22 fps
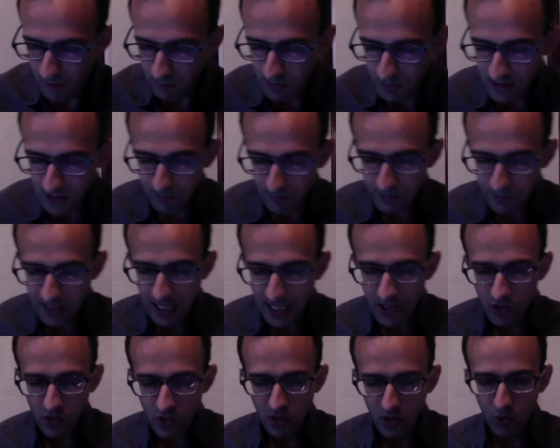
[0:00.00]
be them
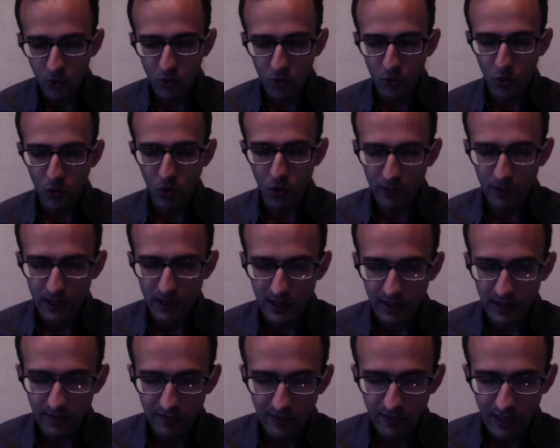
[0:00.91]
natural or
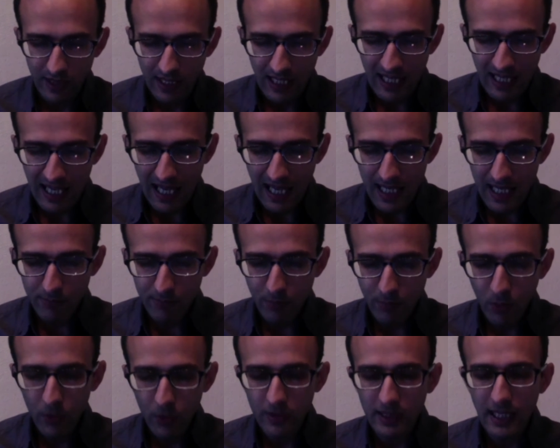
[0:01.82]
normative, as
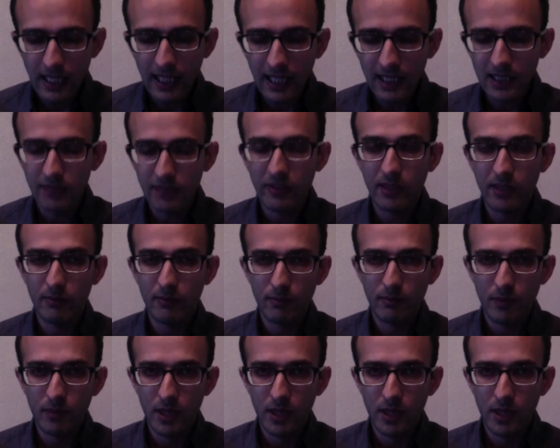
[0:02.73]
both negative and